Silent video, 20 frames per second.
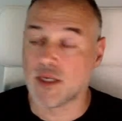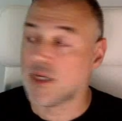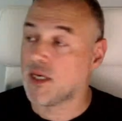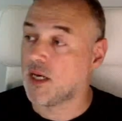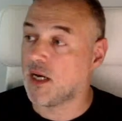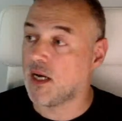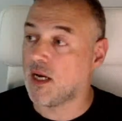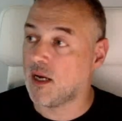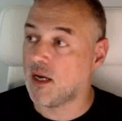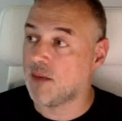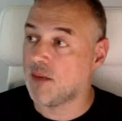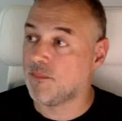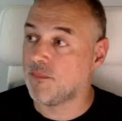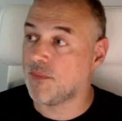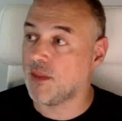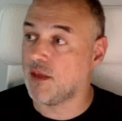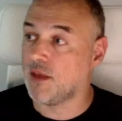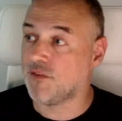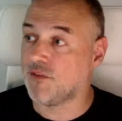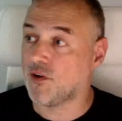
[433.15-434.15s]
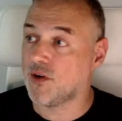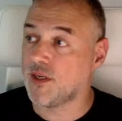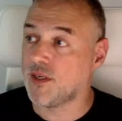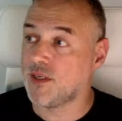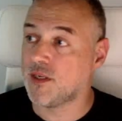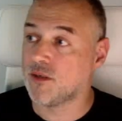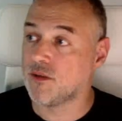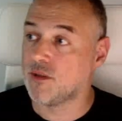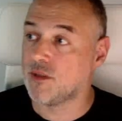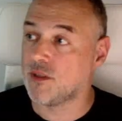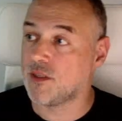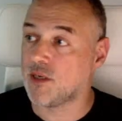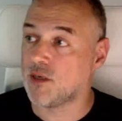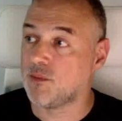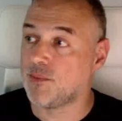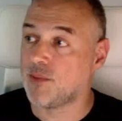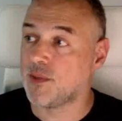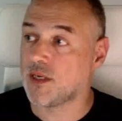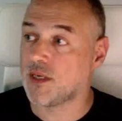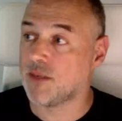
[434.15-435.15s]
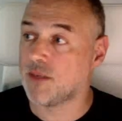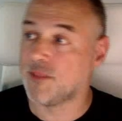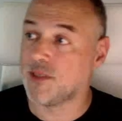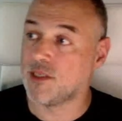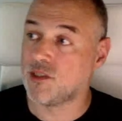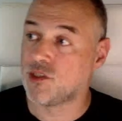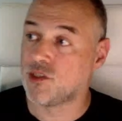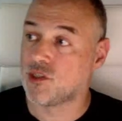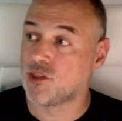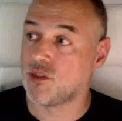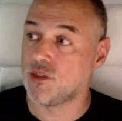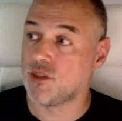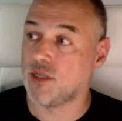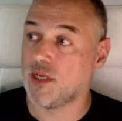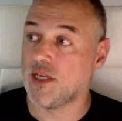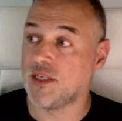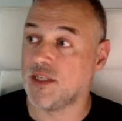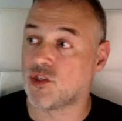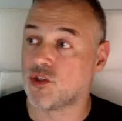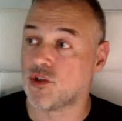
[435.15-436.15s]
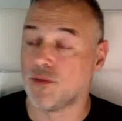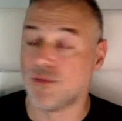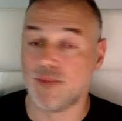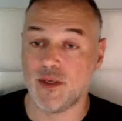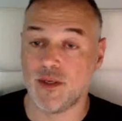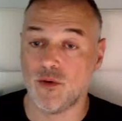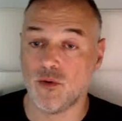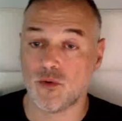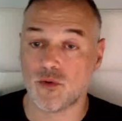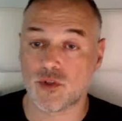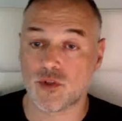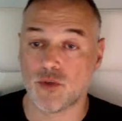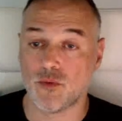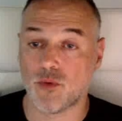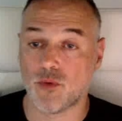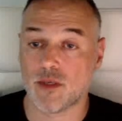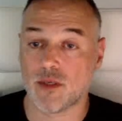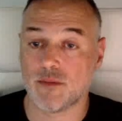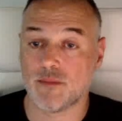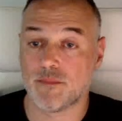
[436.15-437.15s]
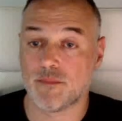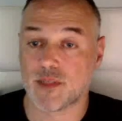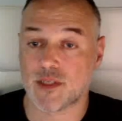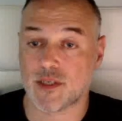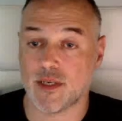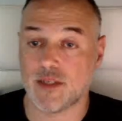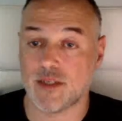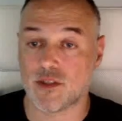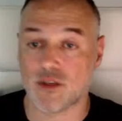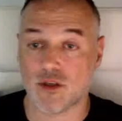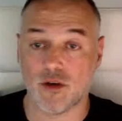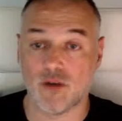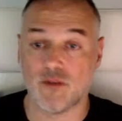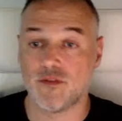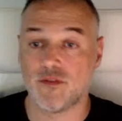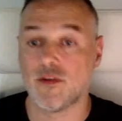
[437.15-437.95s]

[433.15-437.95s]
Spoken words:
If I know that the opening image should be 0 to 1% of,